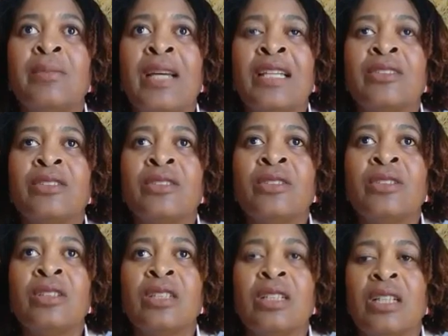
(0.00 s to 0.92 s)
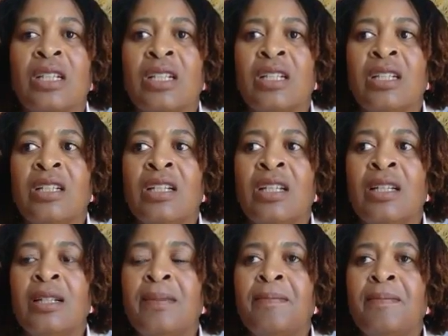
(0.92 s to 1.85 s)
Matter
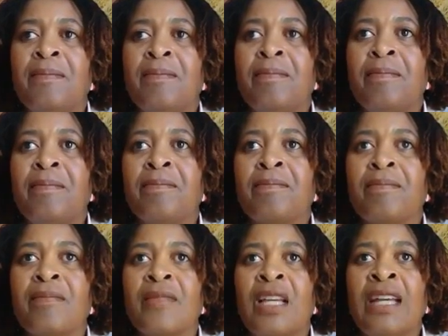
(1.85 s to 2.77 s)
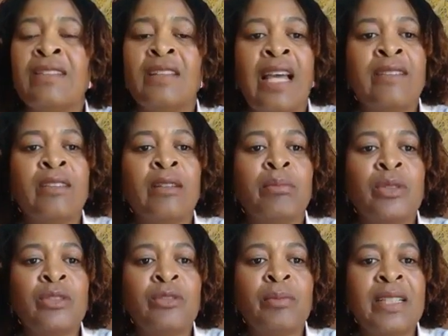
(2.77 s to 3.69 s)
and the
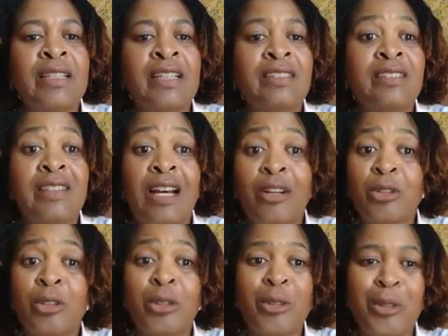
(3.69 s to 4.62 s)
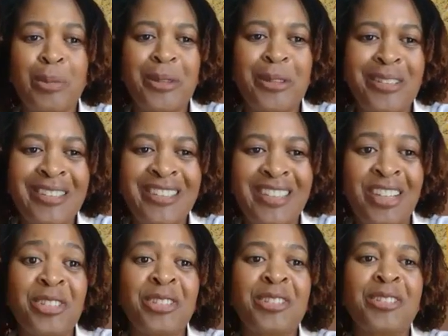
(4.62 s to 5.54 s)
movement that is now global,
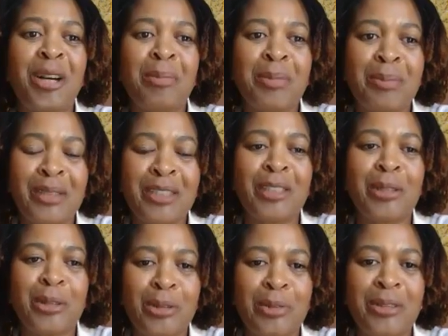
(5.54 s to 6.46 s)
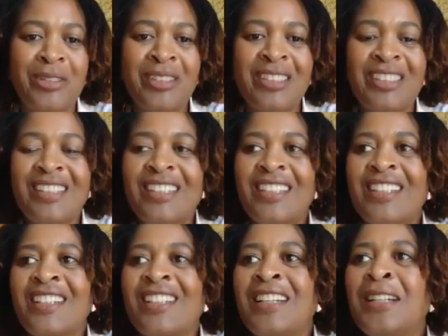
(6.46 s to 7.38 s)
unstoppably global,
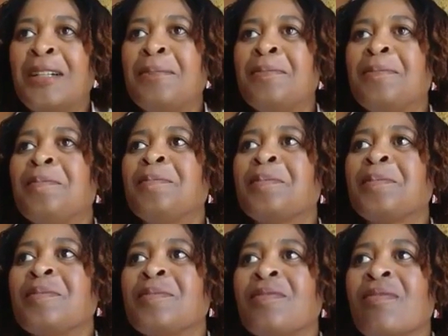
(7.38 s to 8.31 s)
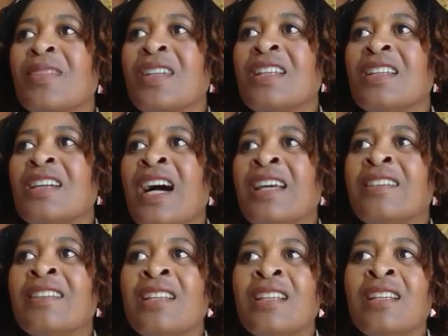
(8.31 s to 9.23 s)
I
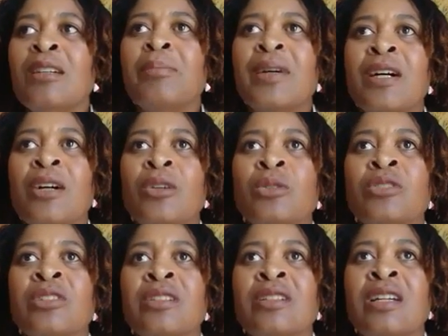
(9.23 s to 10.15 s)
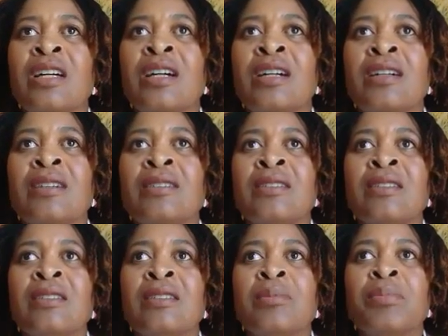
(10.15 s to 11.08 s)
think about
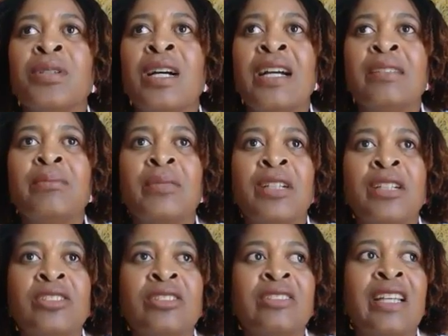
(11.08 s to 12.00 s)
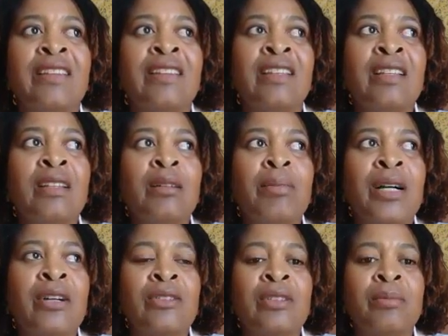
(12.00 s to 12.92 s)
the Pride marches, and I think
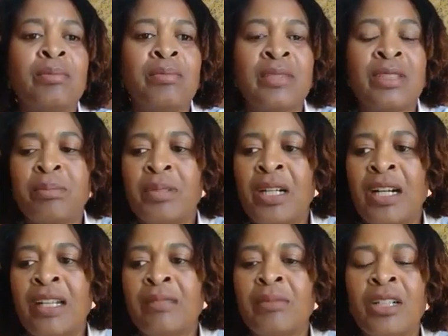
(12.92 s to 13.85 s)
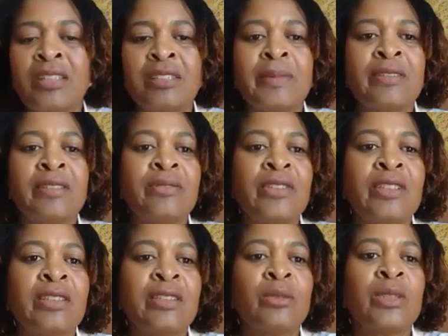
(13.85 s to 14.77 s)
about the Pride March
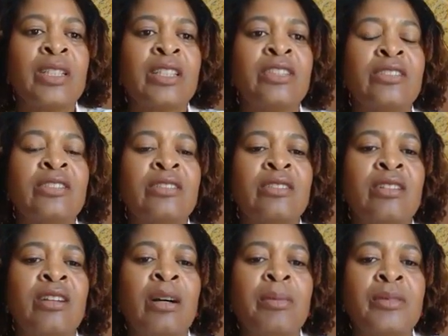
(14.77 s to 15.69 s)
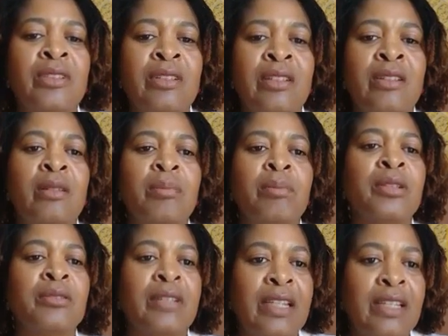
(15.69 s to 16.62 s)
specifically where they stopped the
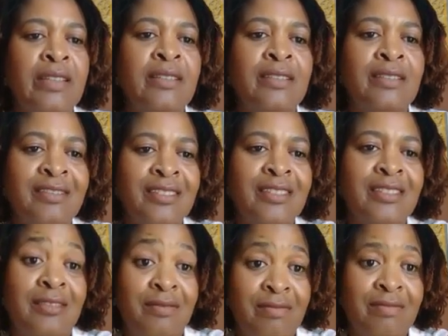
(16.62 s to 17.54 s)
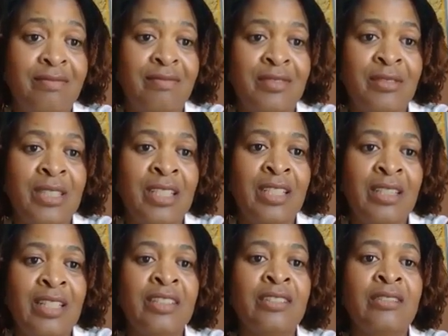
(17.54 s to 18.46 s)
parade,
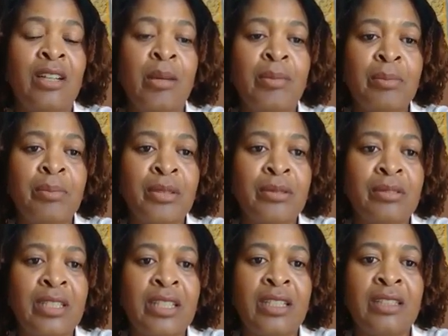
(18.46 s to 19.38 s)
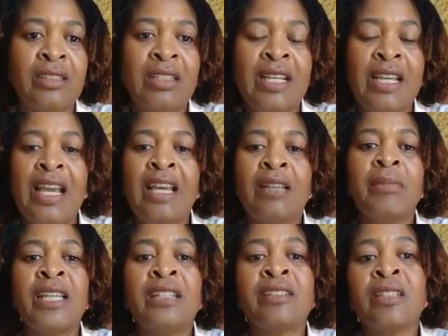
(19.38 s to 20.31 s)
right? They stopped the parade and
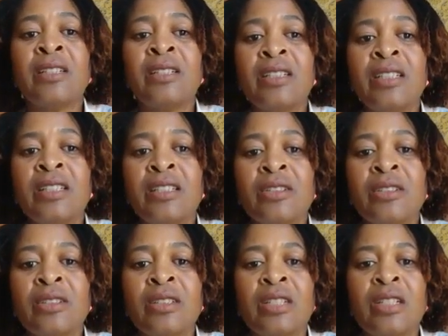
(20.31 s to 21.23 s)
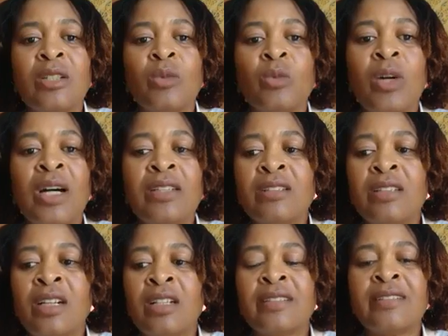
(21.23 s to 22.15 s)
made clear what
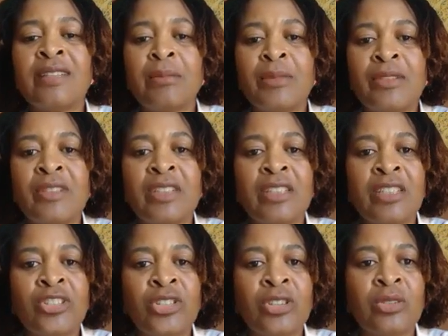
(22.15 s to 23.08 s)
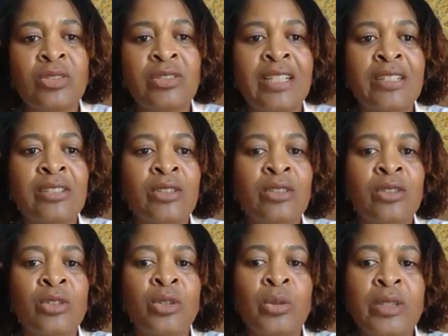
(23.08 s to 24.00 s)
are some of the issues that the
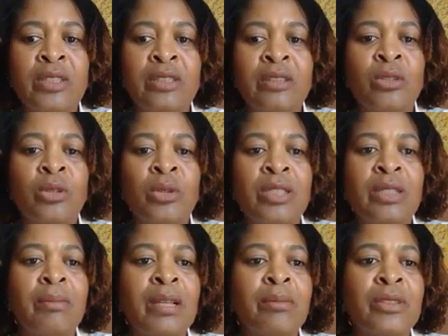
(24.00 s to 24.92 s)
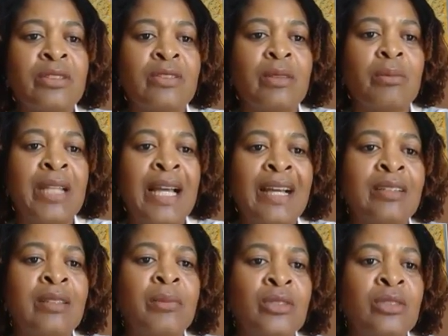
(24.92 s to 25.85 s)
queer members of the Black
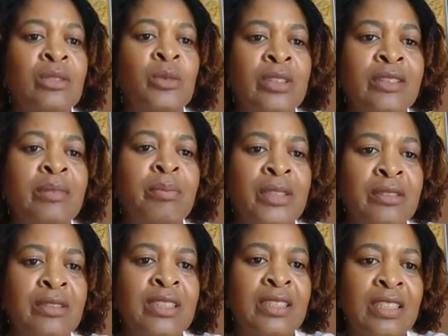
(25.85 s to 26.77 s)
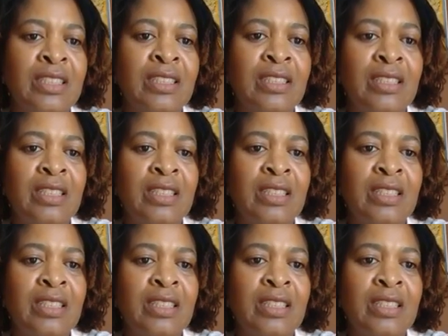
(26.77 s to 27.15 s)
community were experiencing,